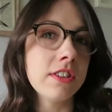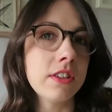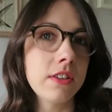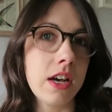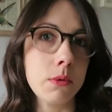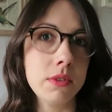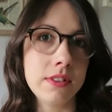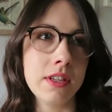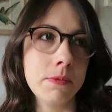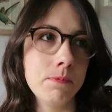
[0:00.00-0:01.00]
as I
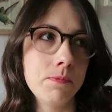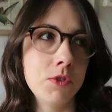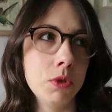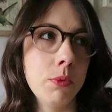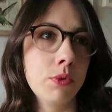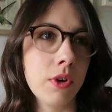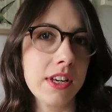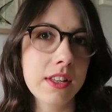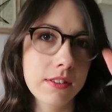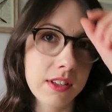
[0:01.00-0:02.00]
was just before
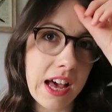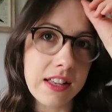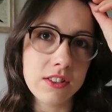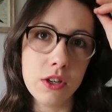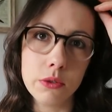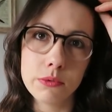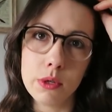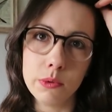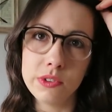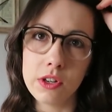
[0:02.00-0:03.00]
I cast off
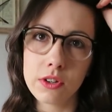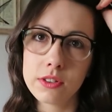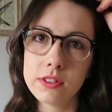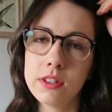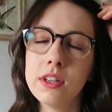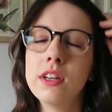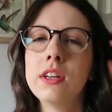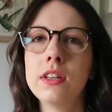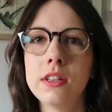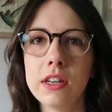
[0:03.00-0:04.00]
those socks.
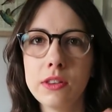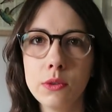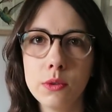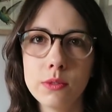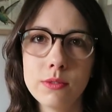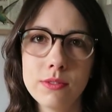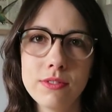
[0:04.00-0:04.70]
I thought,